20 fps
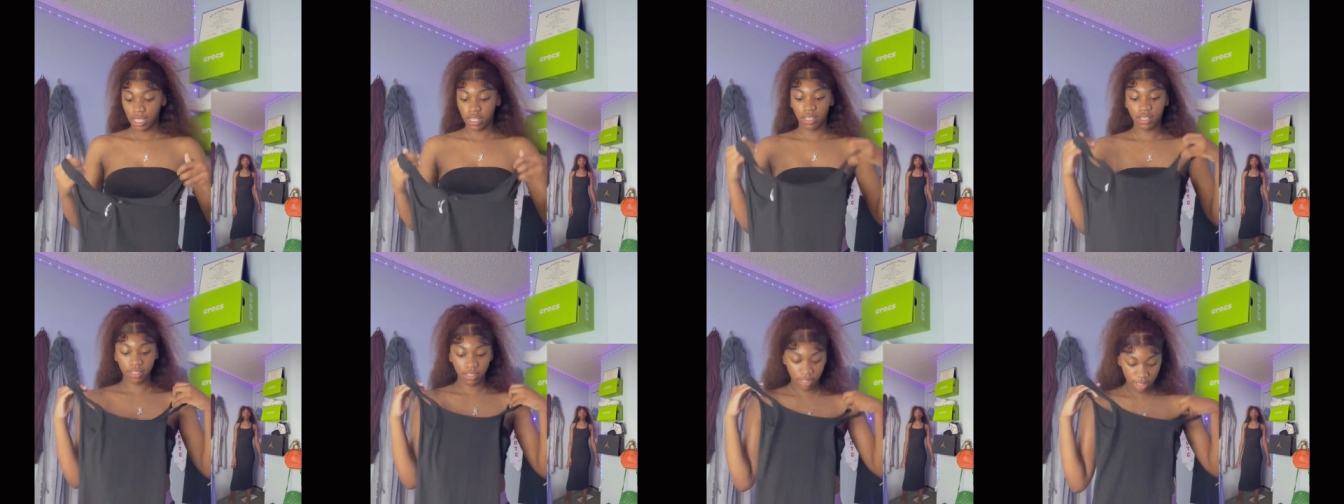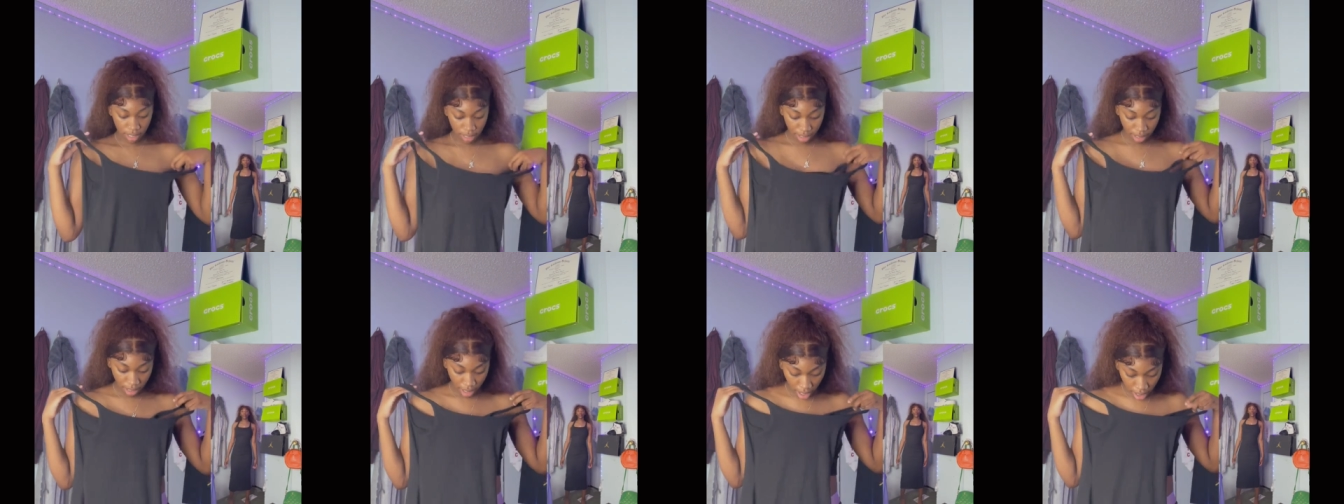It's
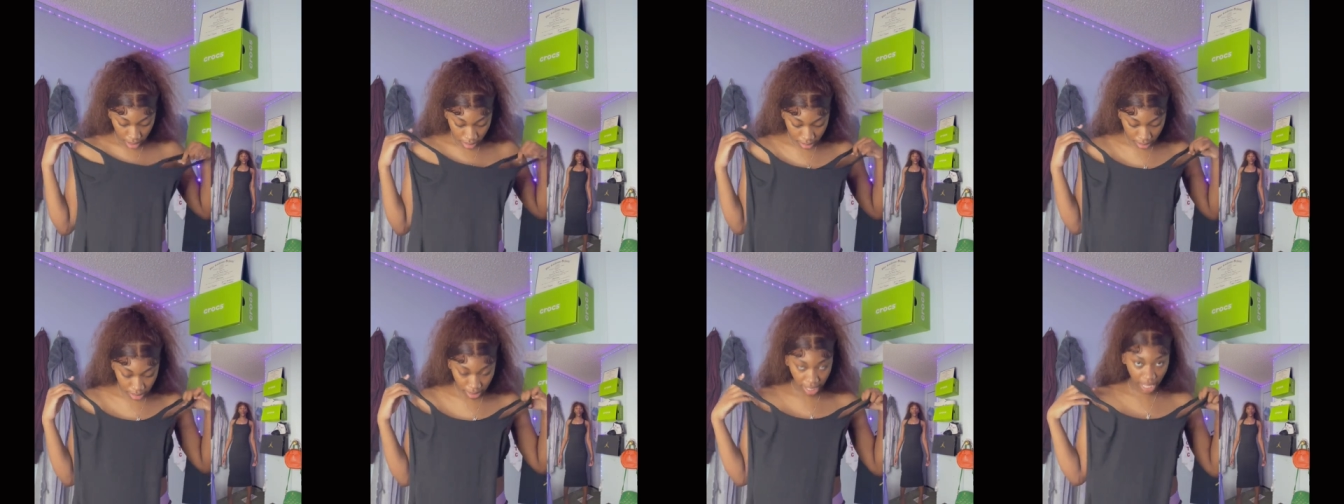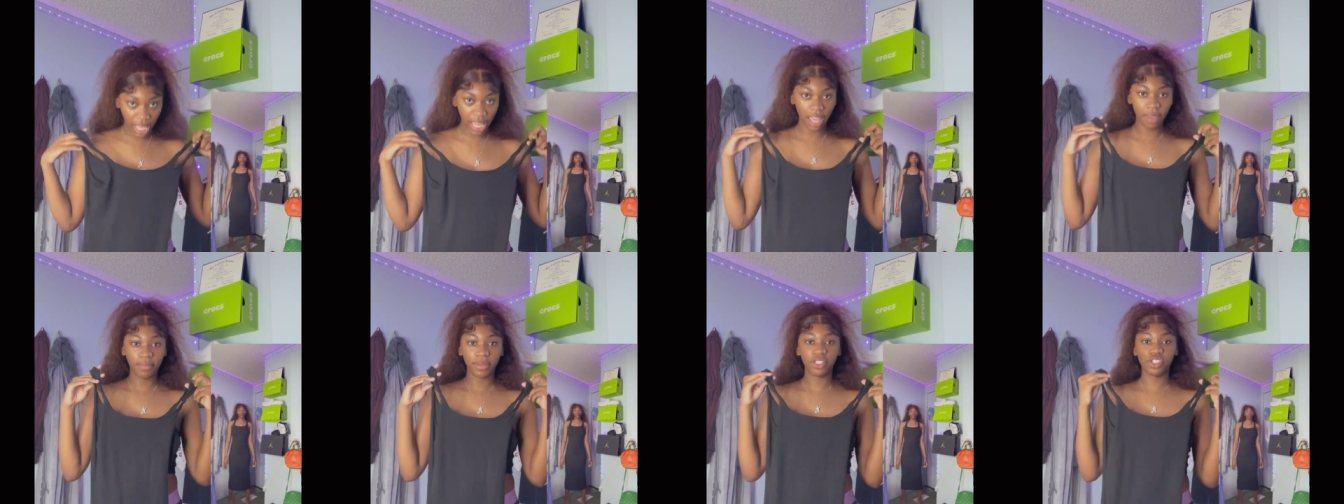a long
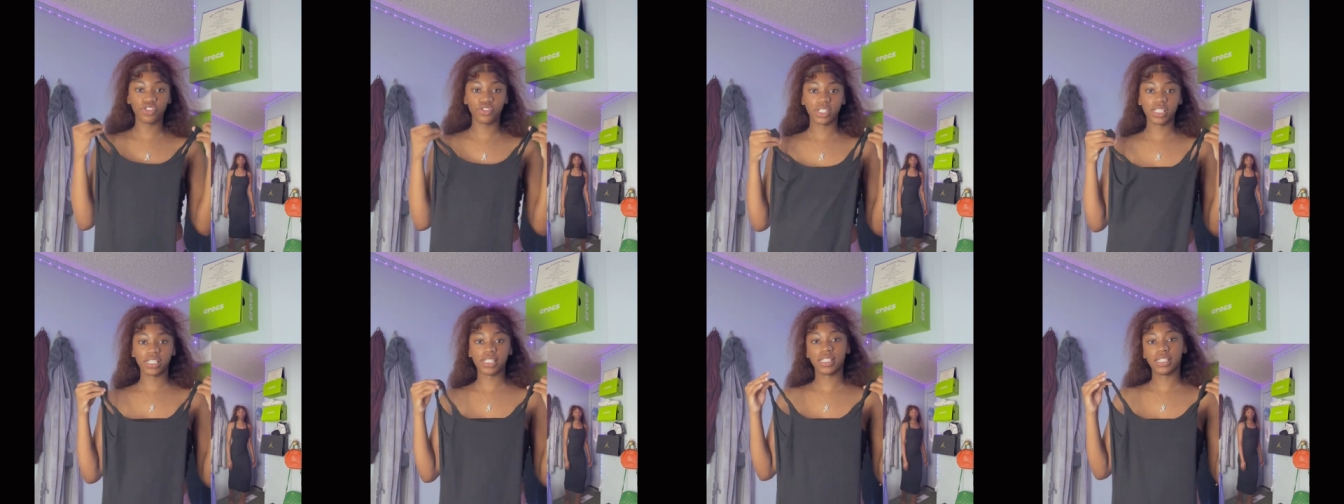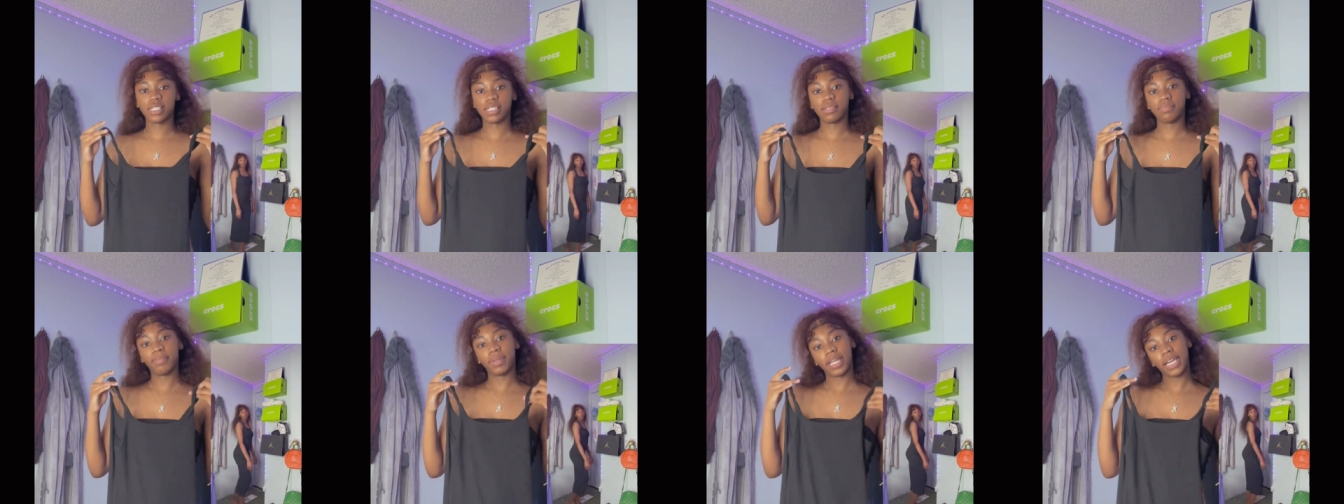candy dress,
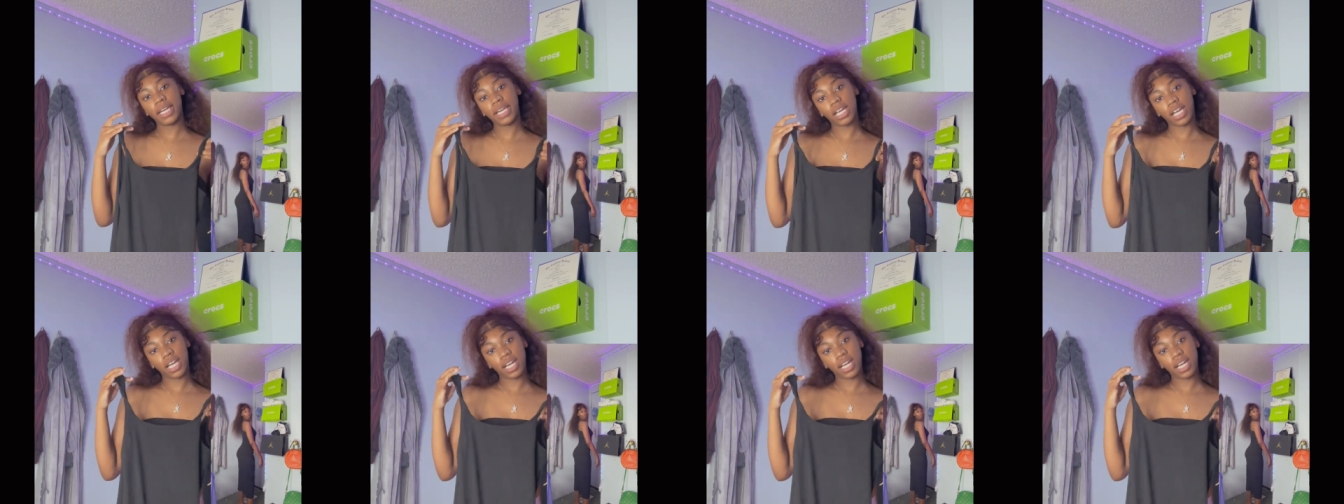black.